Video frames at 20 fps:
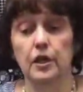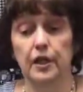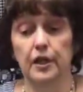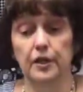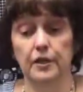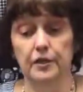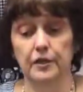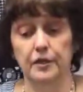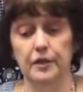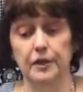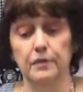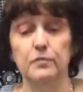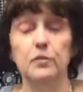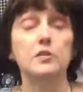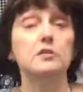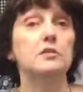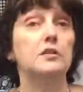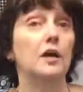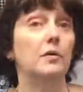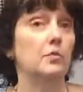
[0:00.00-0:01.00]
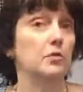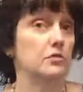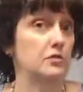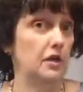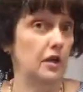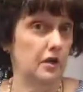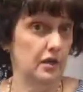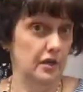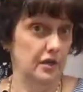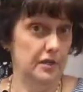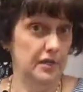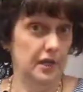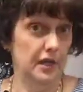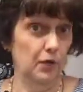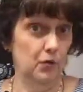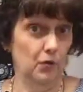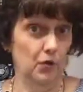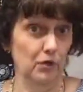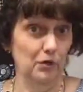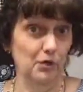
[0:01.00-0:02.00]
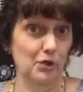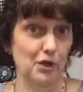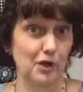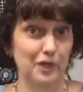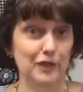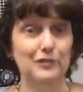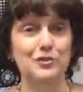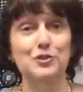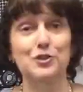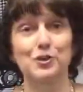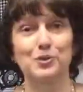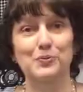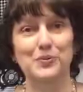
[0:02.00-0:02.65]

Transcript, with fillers: and um, this demo is not going to take real long, so